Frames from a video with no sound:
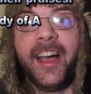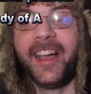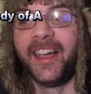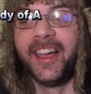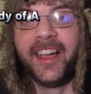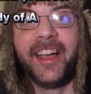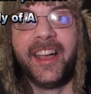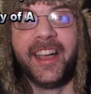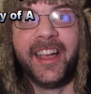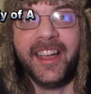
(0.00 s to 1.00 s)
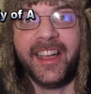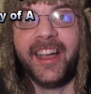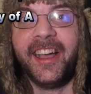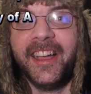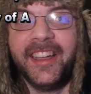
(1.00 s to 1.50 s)

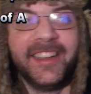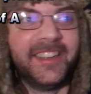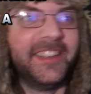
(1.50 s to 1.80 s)
(silence)